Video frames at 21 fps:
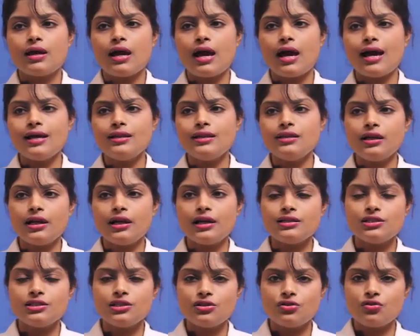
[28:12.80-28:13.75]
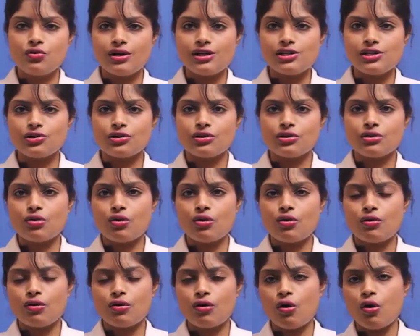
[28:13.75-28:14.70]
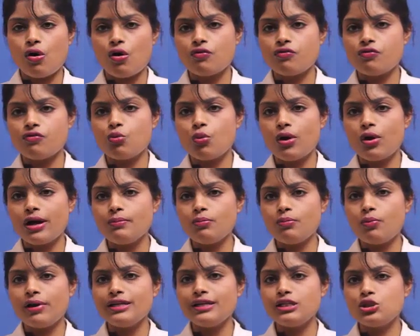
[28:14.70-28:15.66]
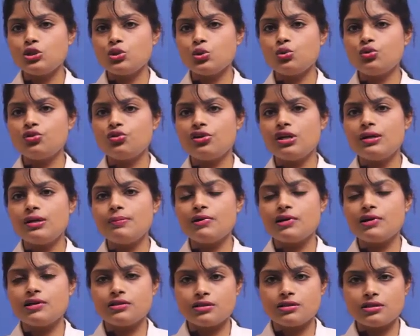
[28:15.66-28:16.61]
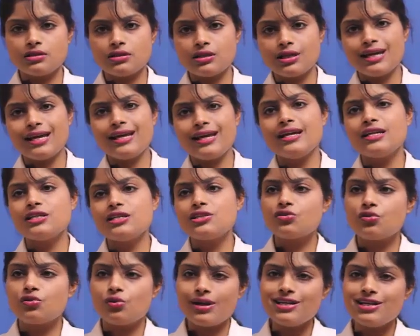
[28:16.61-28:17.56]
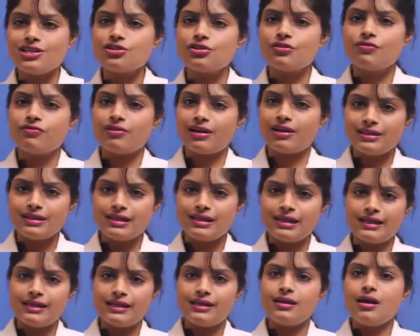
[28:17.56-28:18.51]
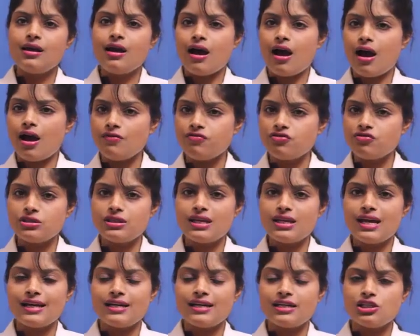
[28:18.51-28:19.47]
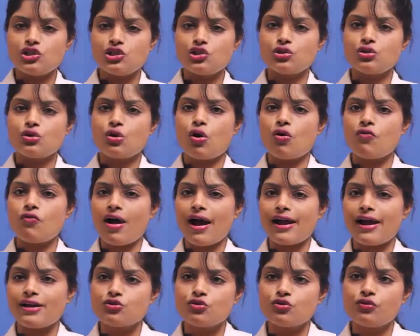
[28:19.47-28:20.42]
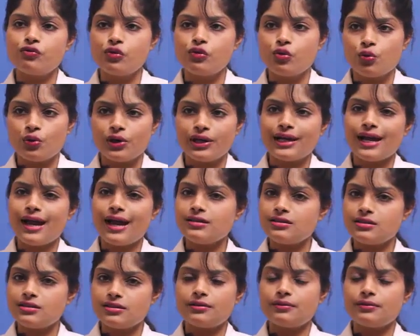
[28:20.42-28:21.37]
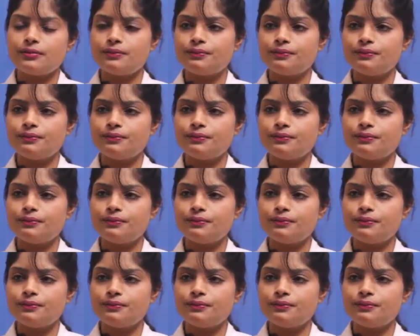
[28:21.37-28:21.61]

And the concentration of one point two three percent is reached finally after the addition of hydrofluoric acid.